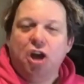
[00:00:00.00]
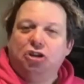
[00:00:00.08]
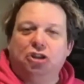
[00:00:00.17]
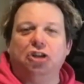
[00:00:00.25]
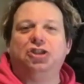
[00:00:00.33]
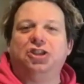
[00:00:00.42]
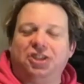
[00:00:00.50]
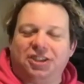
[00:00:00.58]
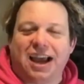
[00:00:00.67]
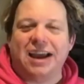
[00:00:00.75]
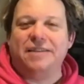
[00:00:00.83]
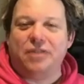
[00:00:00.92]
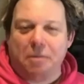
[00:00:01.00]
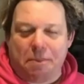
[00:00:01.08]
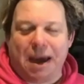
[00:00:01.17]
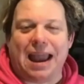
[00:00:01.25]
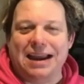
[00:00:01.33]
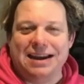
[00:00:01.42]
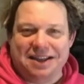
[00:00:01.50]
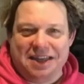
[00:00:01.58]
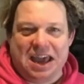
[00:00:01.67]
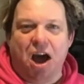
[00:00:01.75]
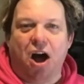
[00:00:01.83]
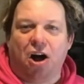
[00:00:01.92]
just to save the pain in
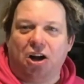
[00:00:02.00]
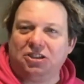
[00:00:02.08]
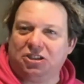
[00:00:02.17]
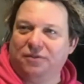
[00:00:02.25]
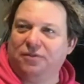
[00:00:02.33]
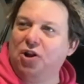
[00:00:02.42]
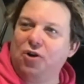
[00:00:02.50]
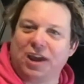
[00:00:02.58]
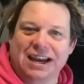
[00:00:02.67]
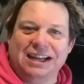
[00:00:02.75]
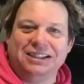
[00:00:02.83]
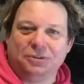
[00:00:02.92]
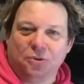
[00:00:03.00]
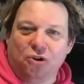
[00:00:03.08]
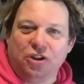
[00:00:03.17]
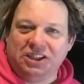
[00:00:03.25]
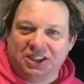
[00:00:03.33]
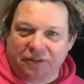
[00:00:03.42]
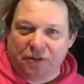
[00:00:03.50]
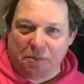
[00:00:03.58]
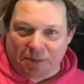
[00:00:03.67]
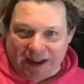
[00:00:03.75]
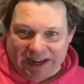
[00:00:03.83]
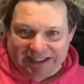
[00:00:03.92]
the arse of logging into all these different
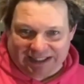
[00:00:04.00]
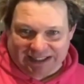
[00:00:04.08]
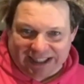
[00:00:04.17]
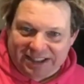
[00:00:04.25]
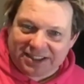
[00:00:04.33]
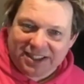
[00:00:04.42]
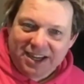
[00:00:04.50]
places